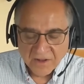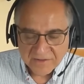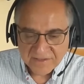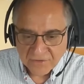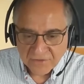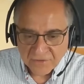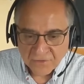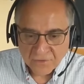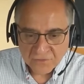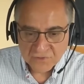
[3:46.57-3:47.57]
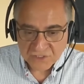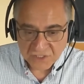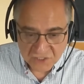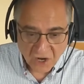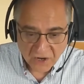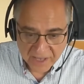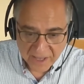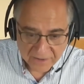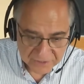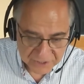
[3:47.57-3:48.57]
until you go to such high
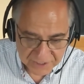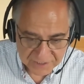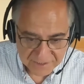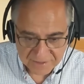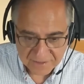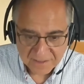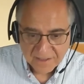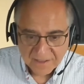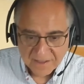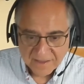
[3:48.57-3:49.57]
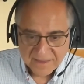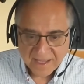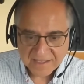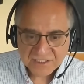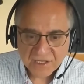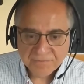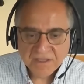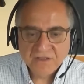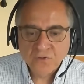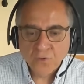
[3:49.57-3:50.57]
energies that
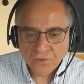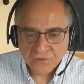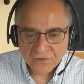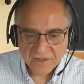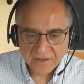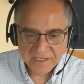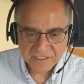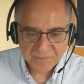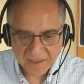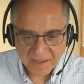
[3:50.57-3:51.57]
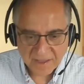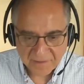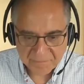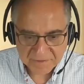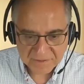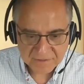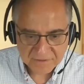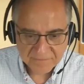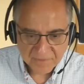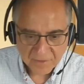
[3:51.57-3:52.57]
something totally unexpected happens.
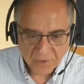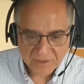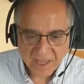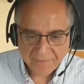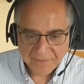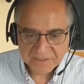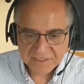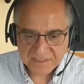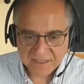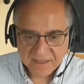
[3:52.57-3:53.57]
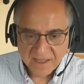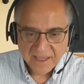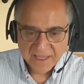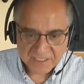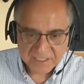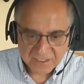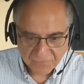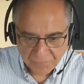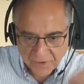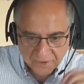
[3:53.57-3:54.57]
What happens is that instead
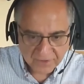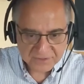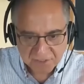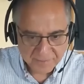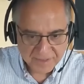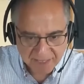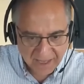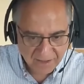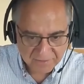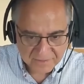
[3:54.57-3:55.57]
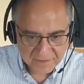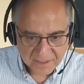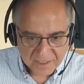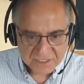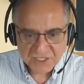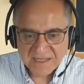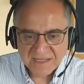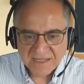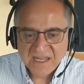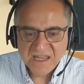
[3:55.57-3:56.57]
of particles coming out,
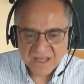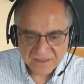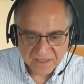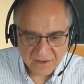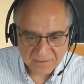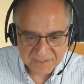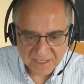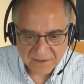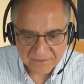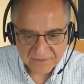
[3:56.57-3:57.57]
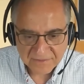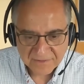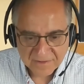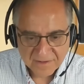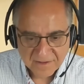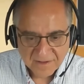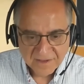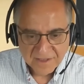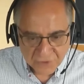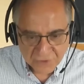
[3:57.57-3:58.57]
suddenly nothing comes out.
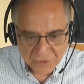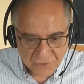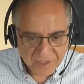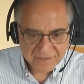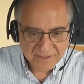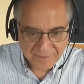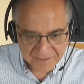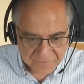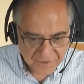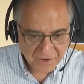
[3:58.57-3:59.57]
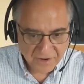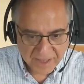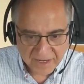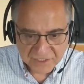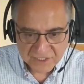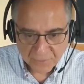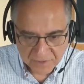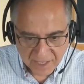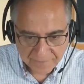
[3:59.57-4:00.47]
So you hit them at a very high energy. And what